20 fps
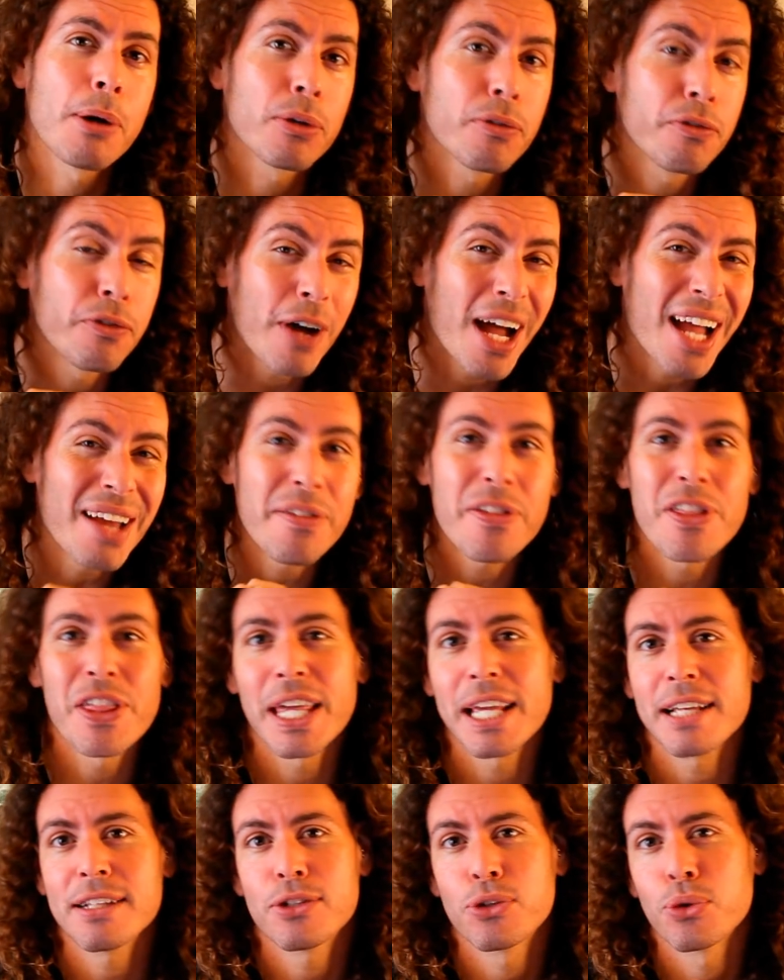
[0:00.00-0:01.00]
5
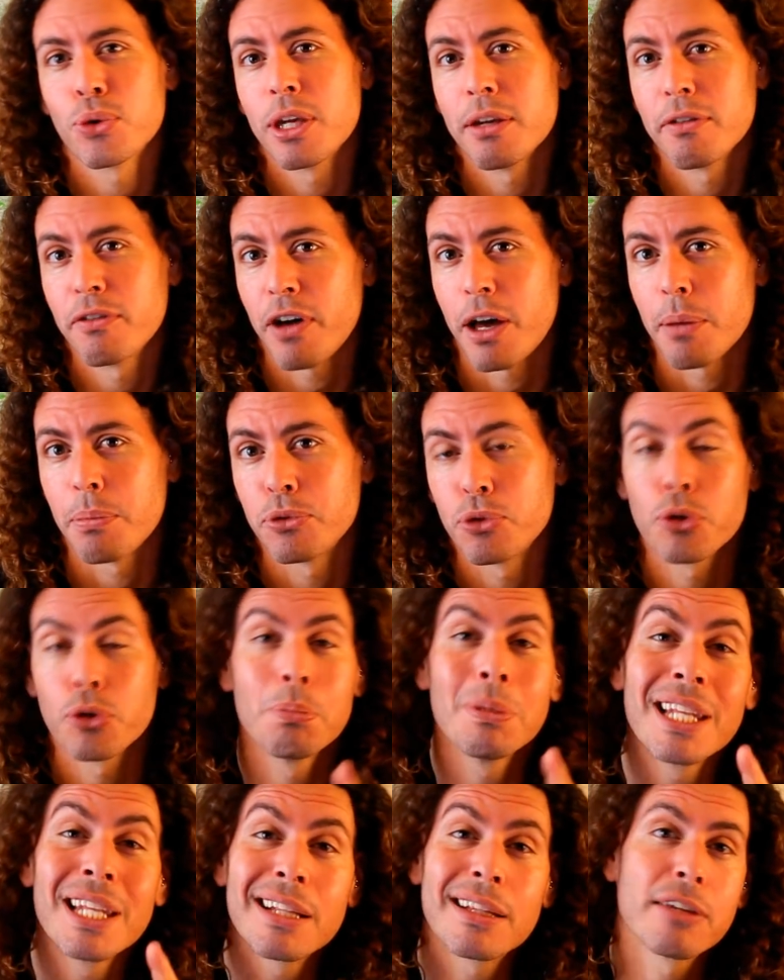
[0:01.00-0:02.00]
things to give up to
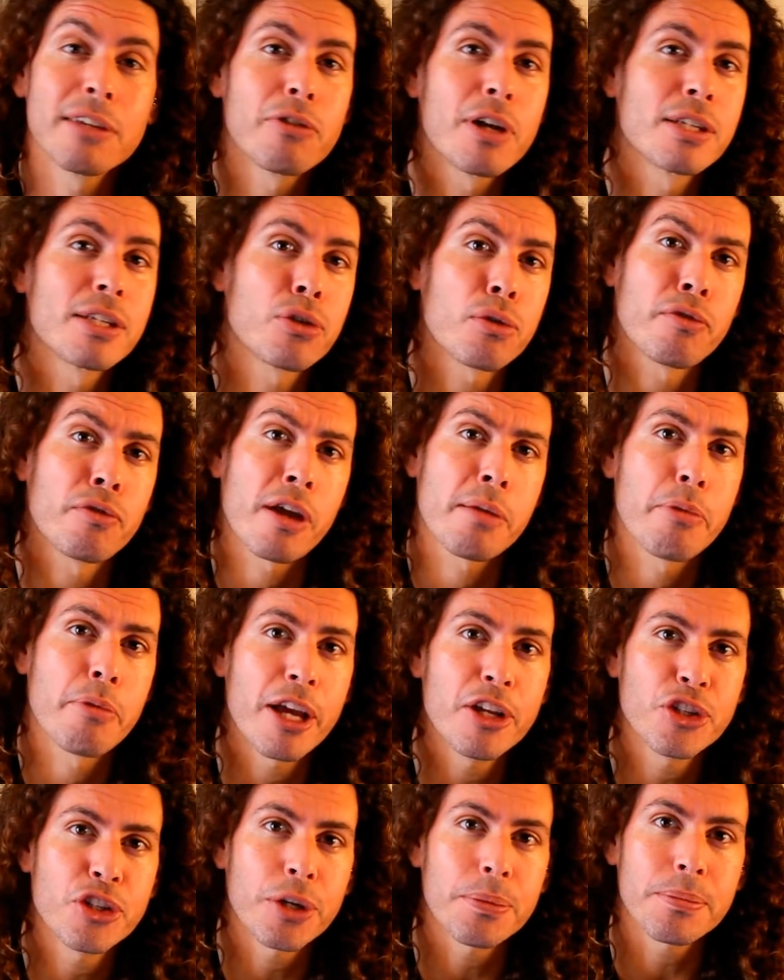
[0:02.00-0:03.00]
immediately raise your
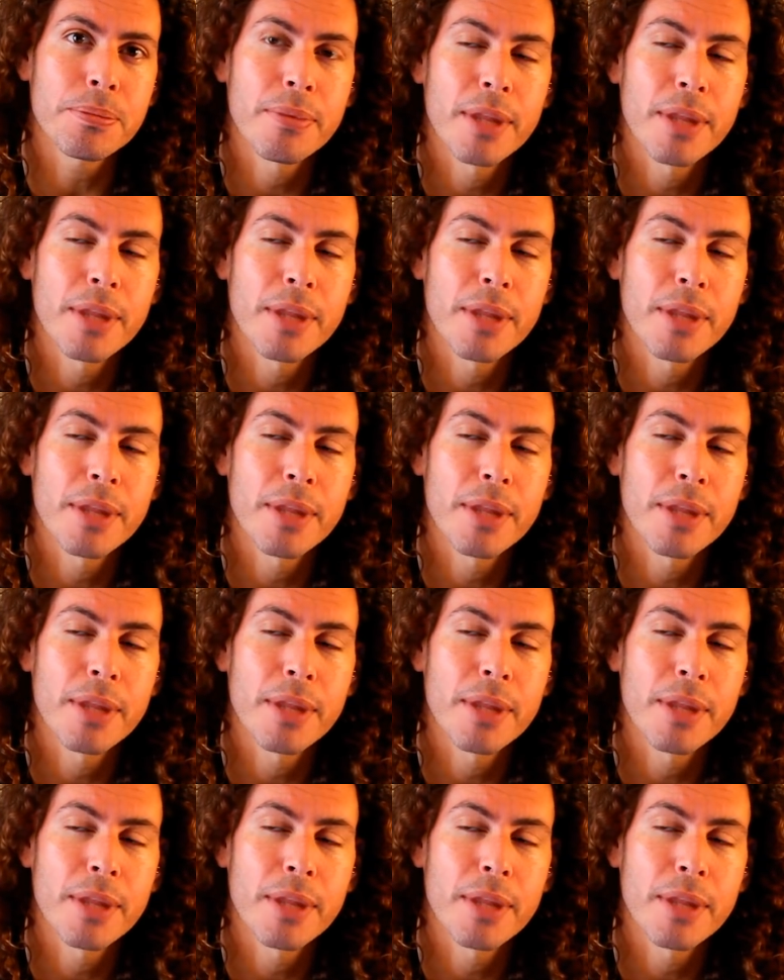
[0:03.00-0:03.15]
vibration.